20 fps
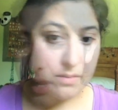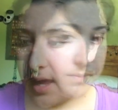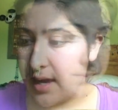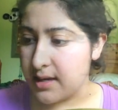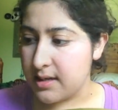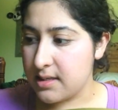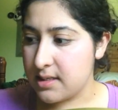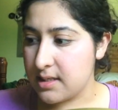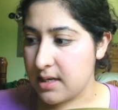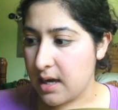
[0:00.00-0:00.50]

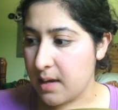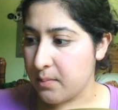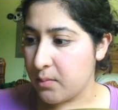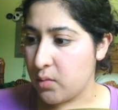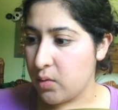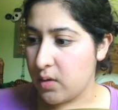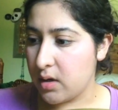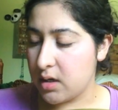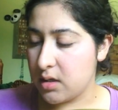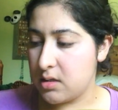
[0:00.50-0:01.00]
Next, I'm
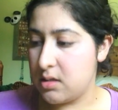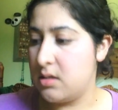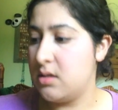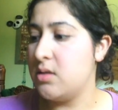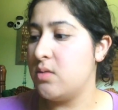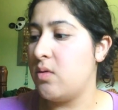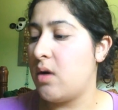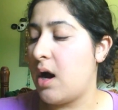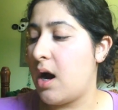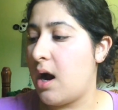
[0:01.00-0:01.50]
going to
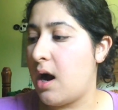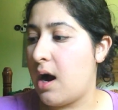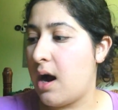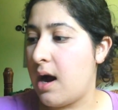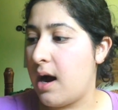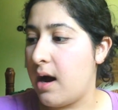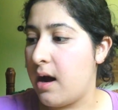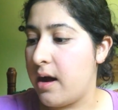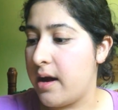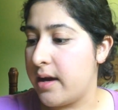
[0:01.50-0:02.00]
do
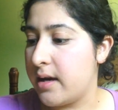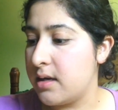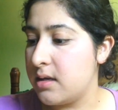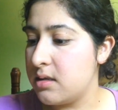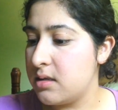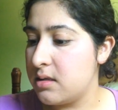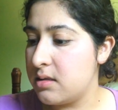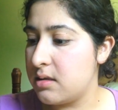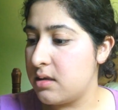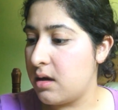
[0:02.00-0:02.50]

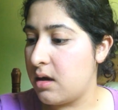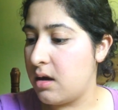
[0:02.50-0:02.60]
eyes.